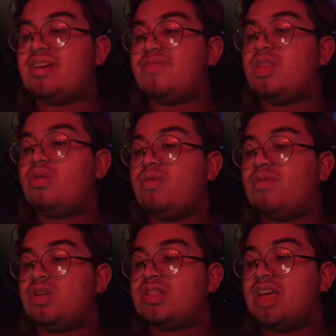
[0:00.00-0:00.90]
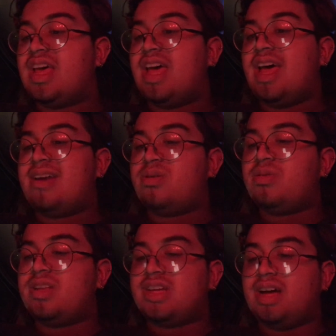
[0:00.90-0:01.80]
of the universe at
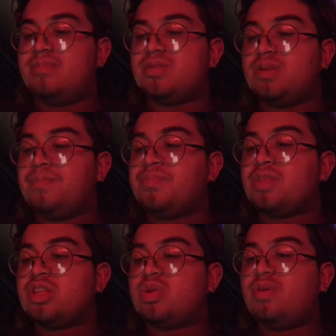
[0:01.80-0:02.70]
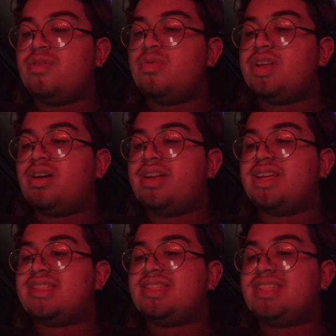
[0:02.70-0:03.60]
early times. So our view cannot
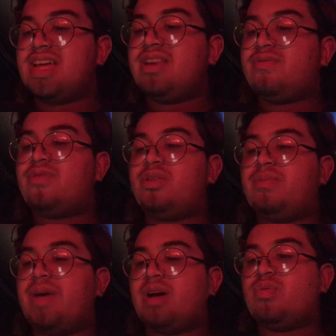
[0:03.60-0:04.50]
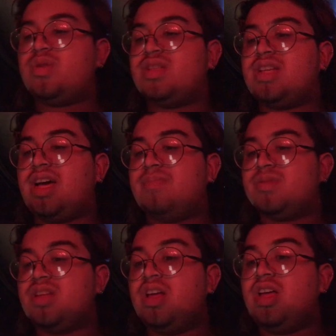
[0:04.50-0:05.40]
extend further backwards in
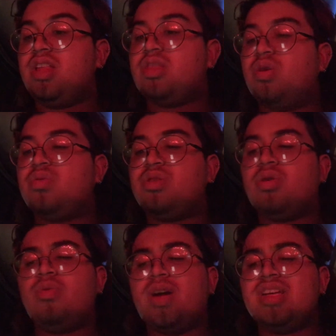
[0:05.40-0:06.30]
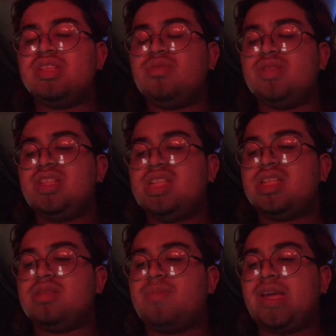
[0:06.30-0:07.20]
times, though the horizon recedes
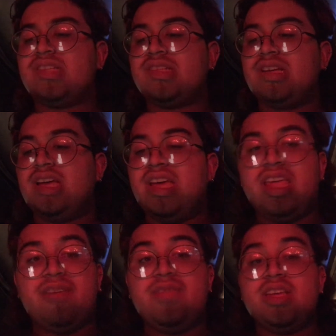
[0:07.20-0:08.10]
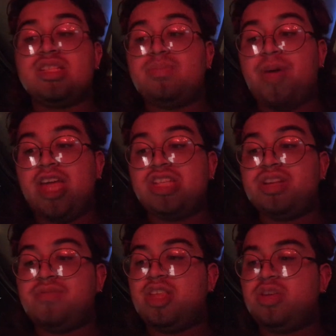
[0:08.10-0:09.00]
in space. If the expansion
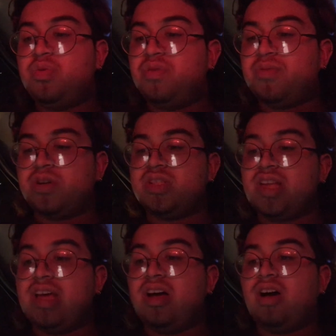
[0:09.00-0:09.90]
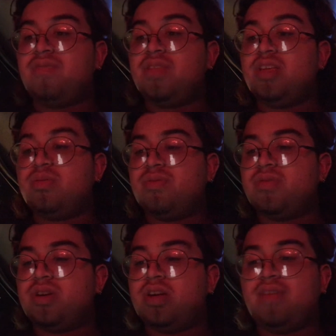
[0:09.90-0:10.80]
of the universe
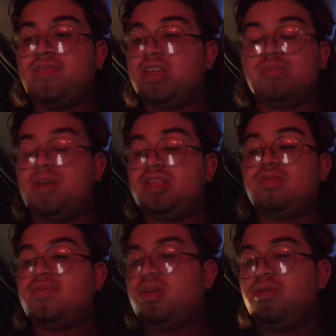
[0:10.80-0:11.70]
if the expansion of